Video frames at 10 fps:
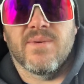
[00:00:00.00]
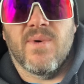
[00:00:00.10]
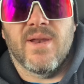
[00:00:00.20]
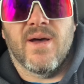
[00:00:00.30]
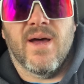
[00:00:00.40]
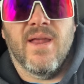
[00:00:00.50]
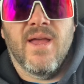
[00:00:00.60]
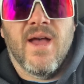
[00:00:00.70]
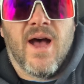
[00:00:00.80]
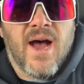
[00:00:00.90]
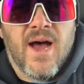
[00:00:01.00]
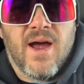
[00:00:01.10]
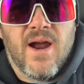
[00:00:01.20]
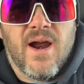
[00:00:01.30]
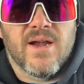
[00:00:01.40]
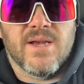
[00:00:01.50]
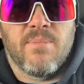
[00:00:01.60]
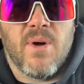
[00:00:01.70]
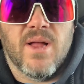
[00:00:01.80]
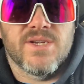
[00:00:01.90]
whatnot.
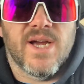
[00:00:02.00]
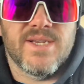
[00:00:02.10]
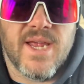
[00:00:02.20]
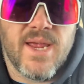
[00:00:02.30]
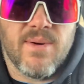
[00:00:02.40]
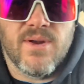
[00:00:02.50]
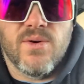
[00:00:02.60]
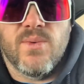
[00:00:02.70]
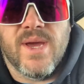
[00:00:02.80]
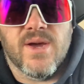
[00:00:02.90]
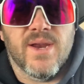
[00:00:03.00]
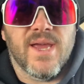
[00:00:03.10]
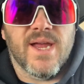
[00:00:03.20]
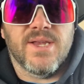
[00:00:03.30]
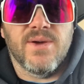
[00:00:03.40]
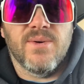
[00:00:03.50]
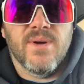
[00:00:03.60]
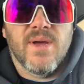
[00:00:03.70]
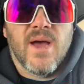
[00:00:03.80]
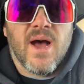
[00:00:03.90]
Apologize to anyone who we couldn't get to.
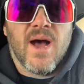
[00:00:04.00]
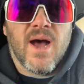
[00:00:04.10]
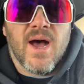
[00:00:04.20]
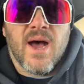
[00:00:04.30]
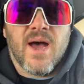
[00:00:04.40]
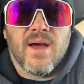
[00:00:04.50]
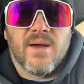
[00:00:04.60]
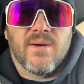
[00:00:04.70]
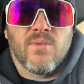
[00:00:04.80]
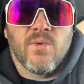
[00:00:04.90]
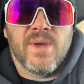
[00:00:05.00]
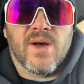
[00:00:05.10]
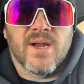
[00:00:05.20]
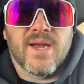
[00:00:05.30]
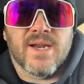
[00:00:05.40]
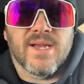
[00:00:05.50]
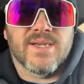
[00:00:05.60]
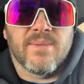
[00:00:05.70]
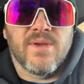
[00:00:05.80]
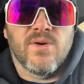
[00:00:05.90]
We'll be contacting
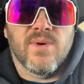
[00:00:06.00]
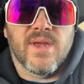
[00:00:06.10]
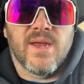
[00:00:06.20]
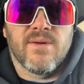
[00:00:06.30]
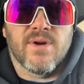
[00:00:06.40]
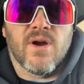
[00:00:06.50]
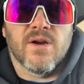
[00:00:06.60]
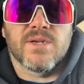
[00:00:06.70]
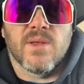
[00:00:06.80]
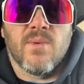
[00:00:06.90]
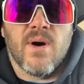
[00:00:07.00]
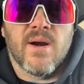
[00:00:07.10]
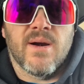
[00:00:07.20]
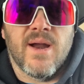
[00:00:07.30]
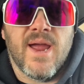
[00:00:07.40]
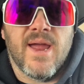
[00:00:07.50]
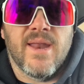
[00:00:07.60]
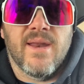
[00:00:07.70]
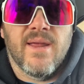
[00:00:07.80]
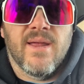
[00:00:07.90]
some of you in regards to the water
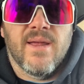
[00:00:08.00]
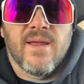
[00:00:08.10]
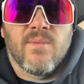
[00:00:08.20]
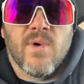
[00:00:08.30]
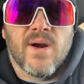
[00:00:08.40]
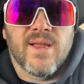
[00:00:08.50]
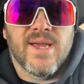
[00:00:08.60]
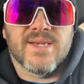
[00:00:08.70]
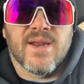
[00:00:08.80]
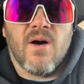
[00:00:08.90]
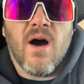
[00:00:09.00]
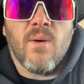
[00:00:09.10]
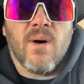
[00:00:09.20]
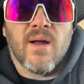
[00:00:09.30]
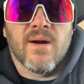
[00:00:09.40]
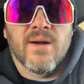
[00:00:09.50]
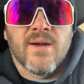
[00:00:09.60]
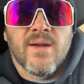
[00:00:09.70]
and water leaks and hot water